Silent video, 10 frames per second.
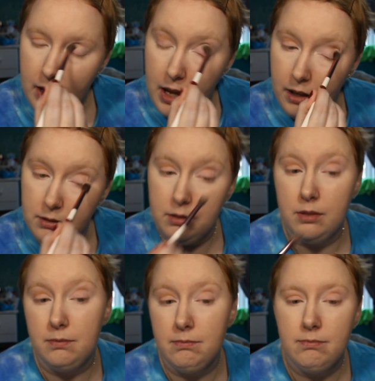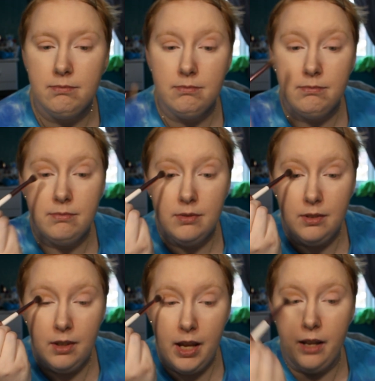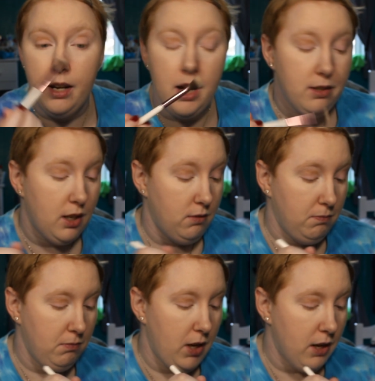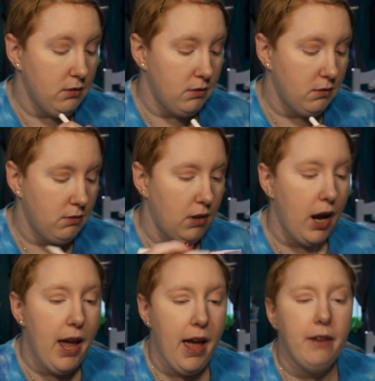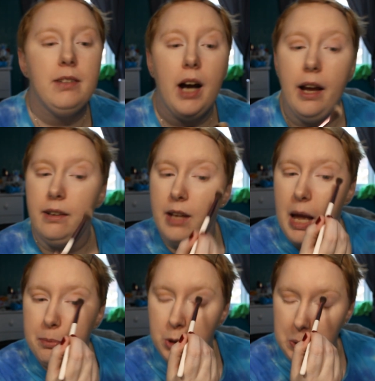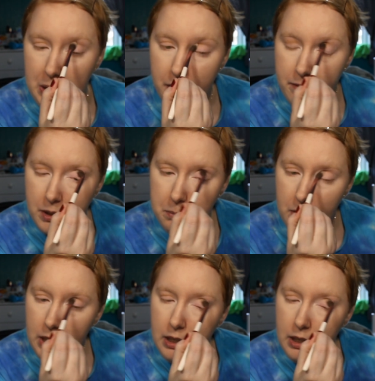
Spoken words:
And I said, "Yes, I have. I absolutely love them."